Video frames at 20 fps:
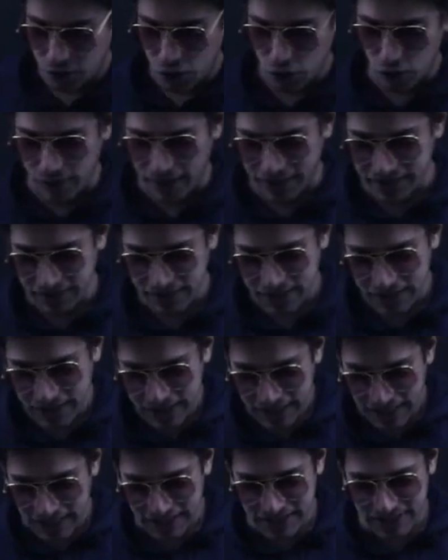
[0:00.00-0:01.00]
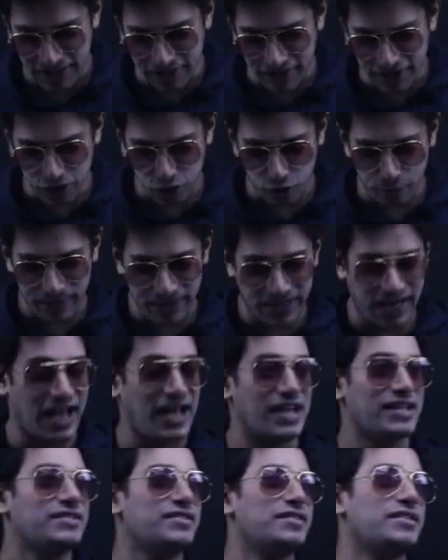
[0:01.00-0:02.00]
Alright. It's given to me
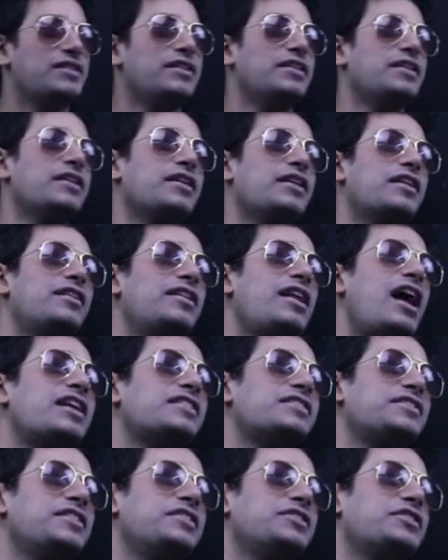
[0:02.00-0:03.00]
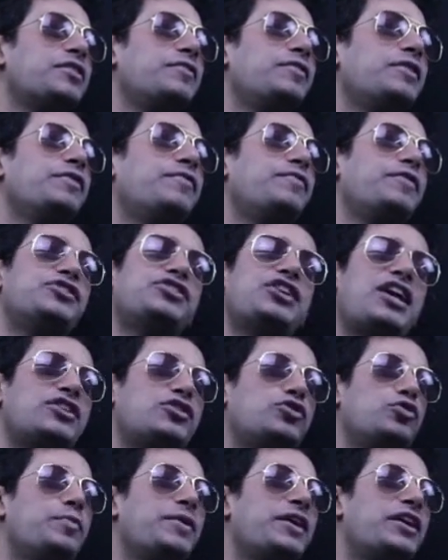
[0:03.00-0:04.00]
as class interval which
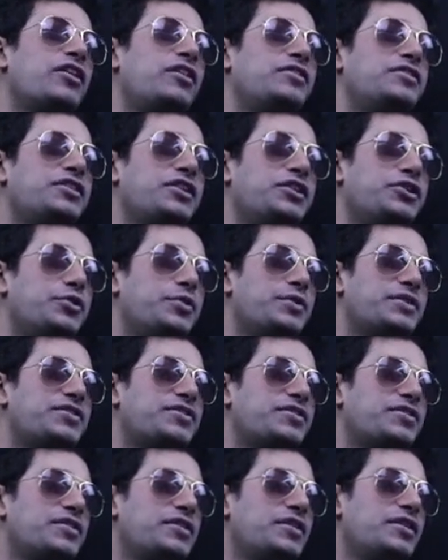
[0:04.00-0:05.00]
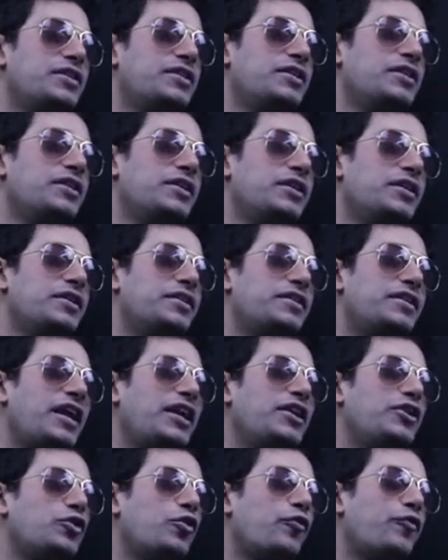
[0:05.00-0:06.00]
has to be continuous.
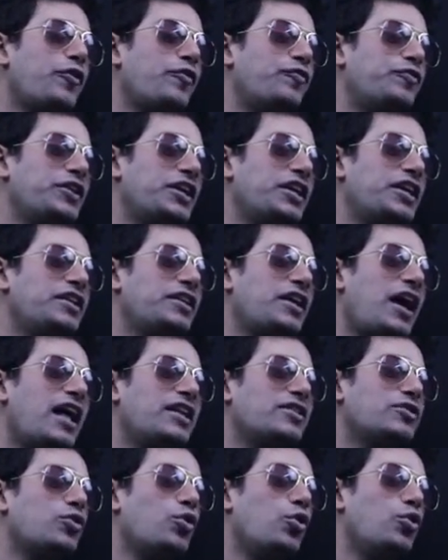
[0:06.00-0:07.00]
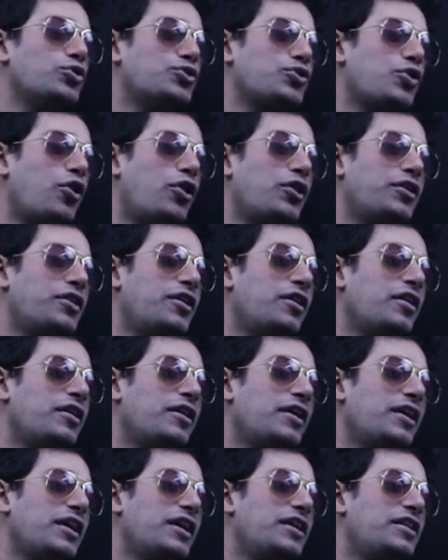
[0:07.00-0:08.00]
10 to 15 and goes on.
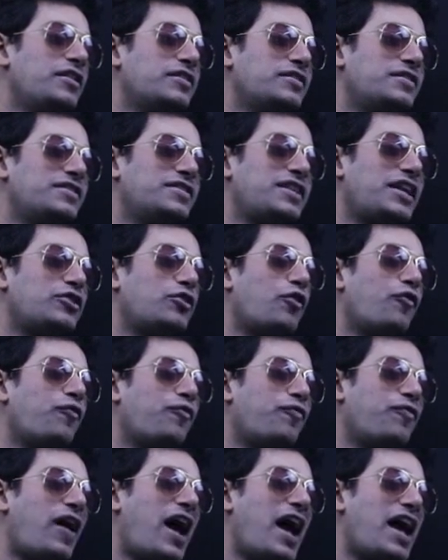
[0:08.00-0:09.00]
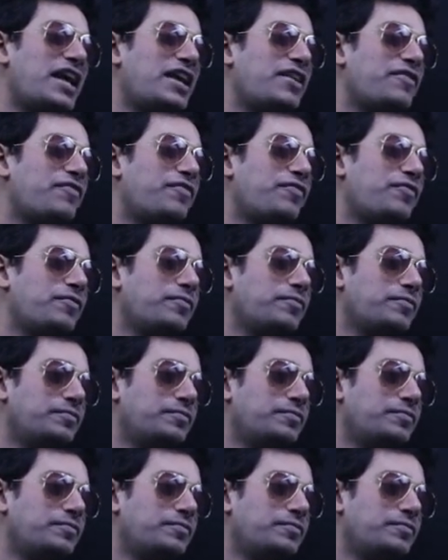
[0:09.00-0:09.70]
in a set of 5.